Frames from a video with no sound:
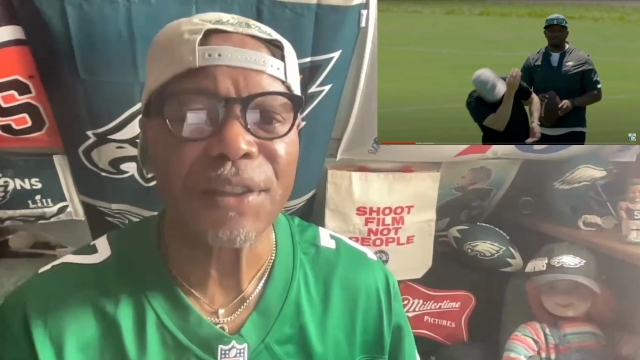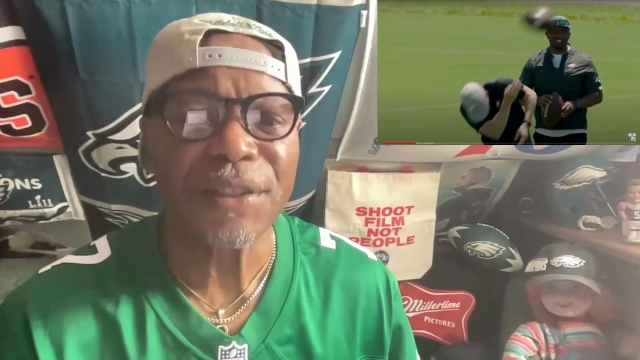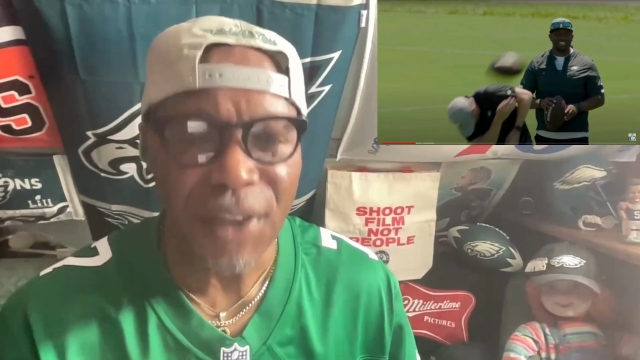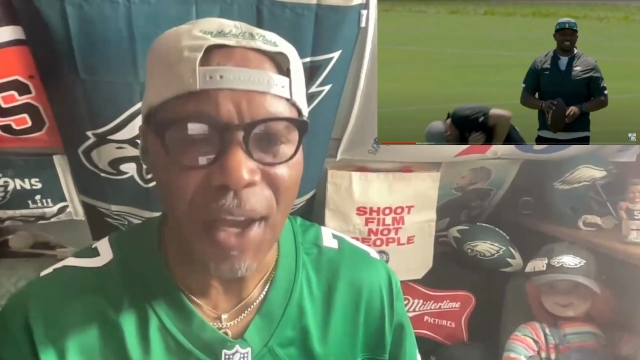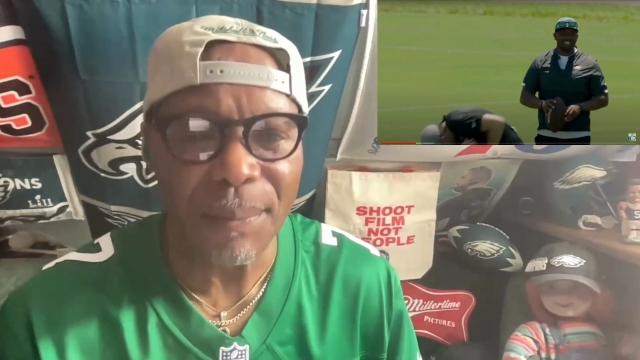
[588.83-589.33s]

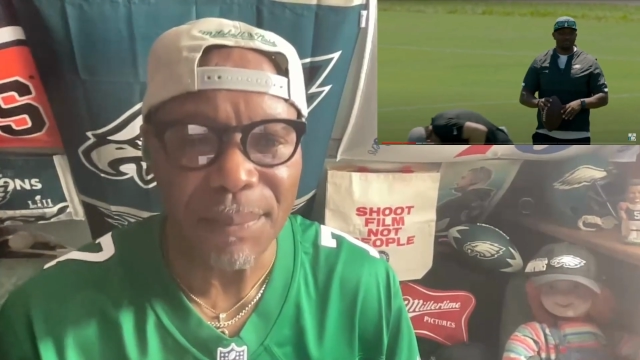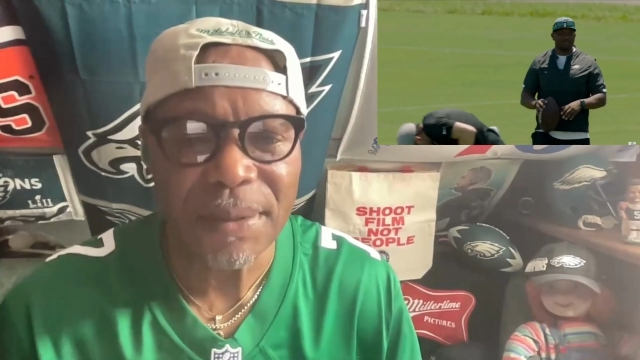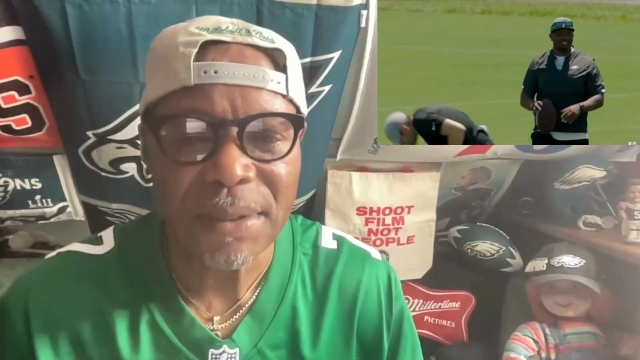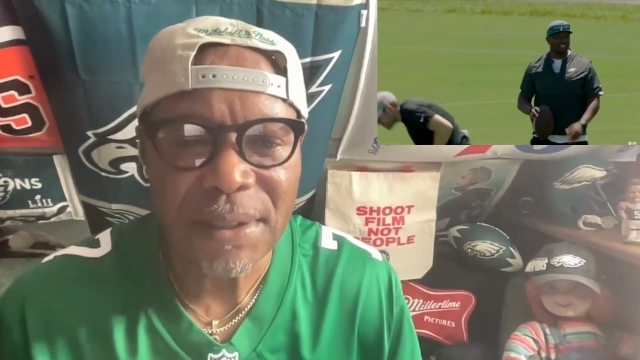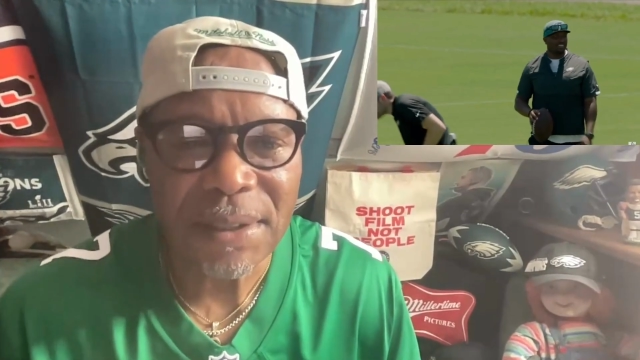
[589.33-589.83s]
as Yep,
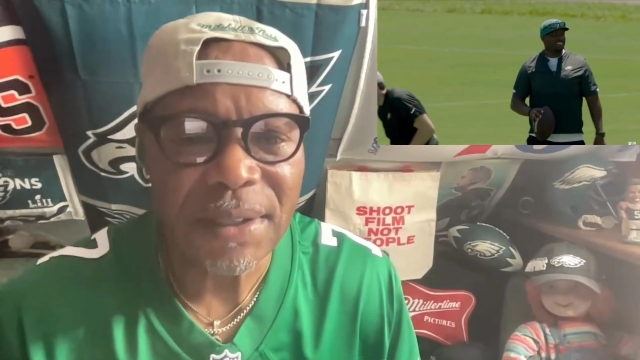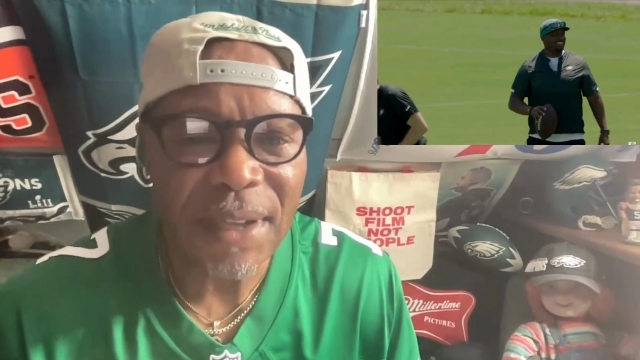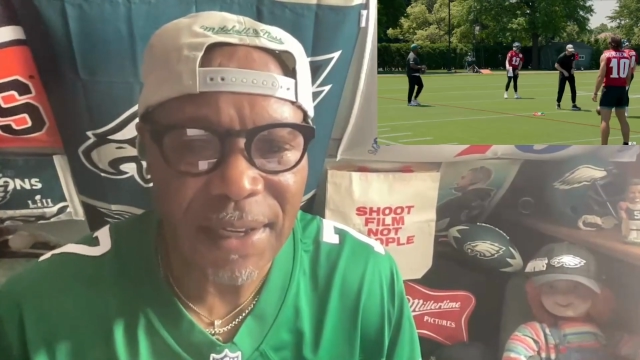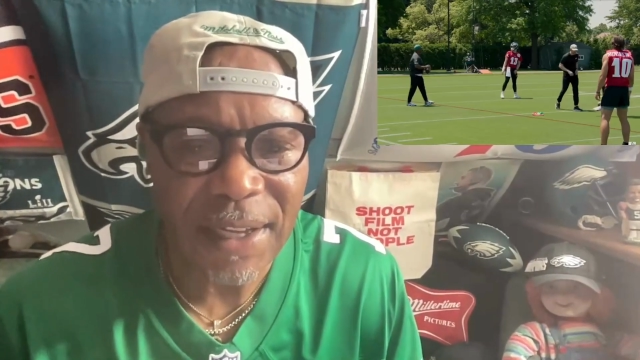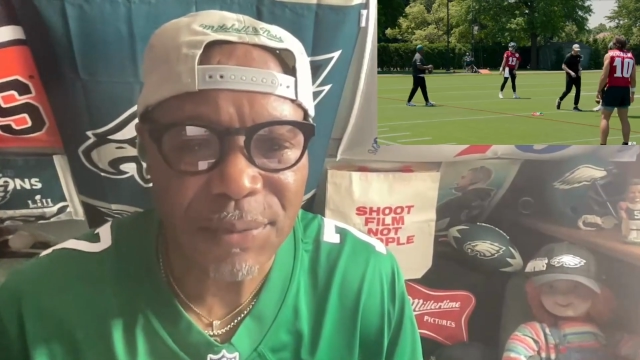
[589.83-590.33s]

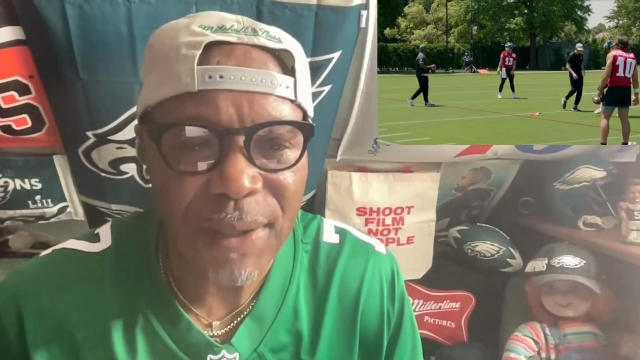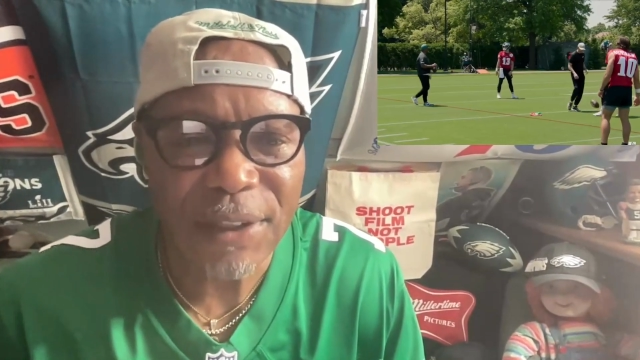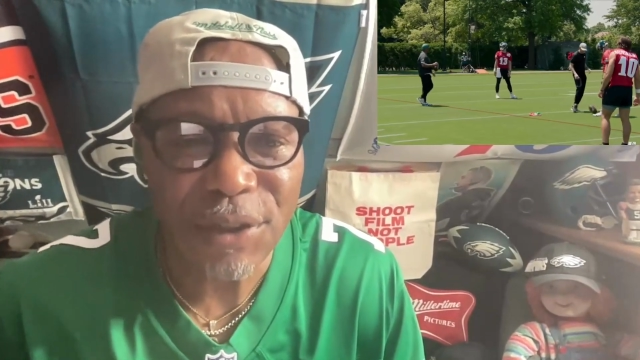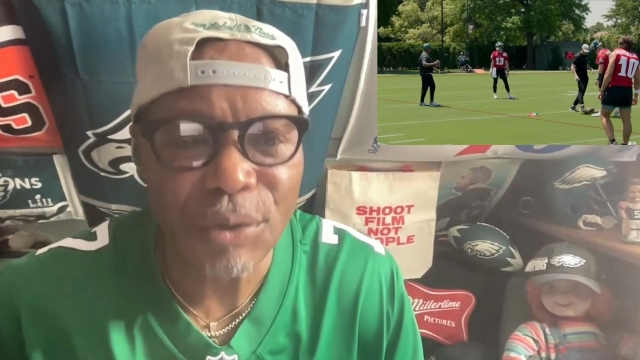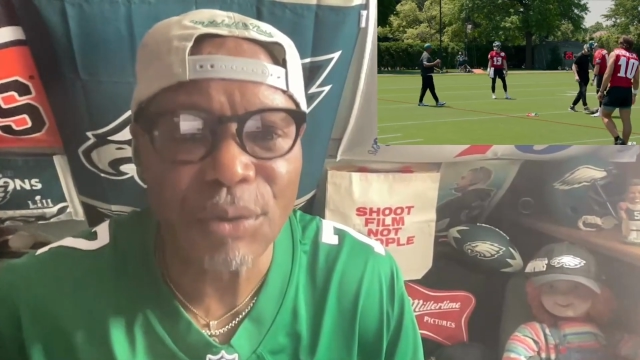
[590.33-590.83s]
and that's what I
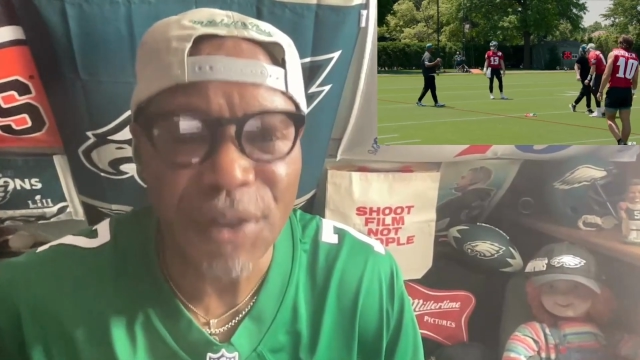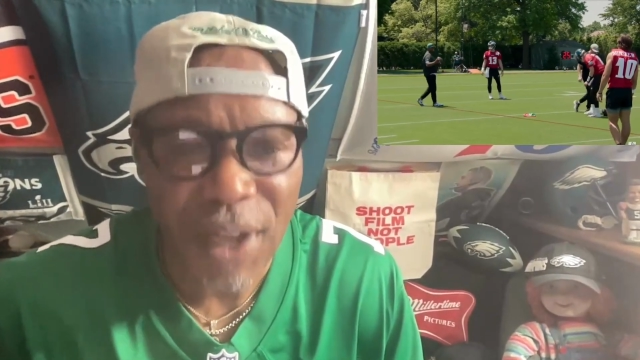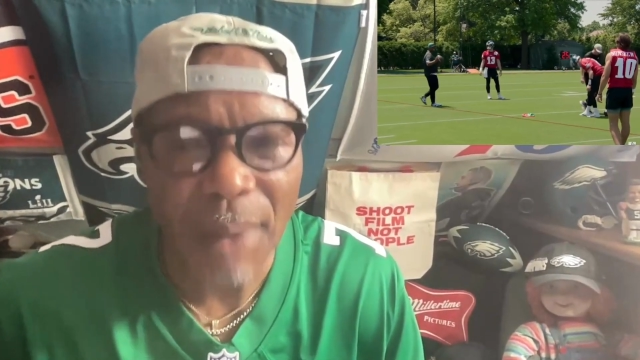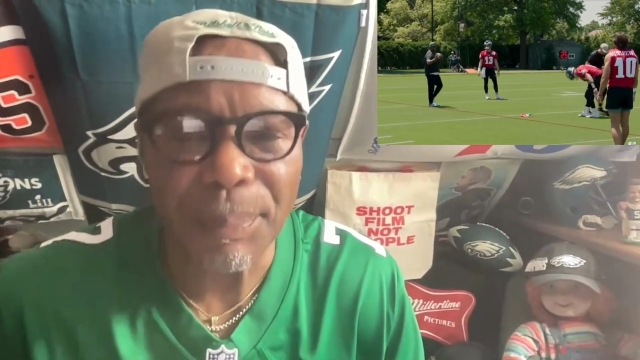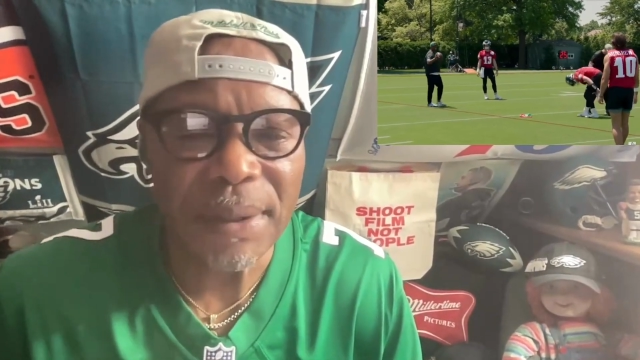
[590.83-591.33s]
do,
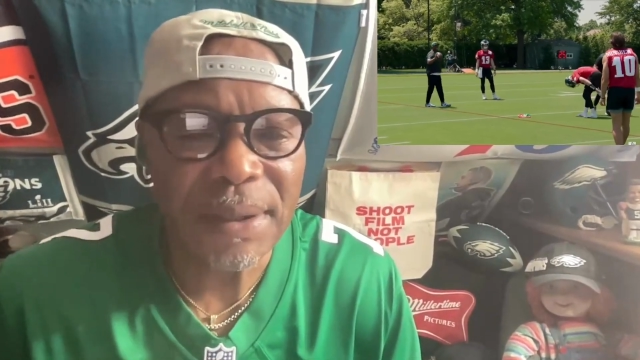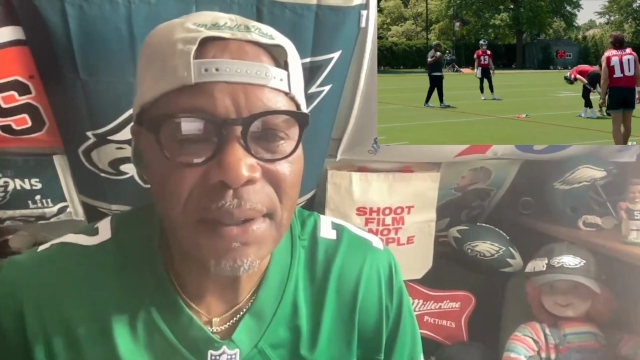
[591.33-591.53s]
Yep.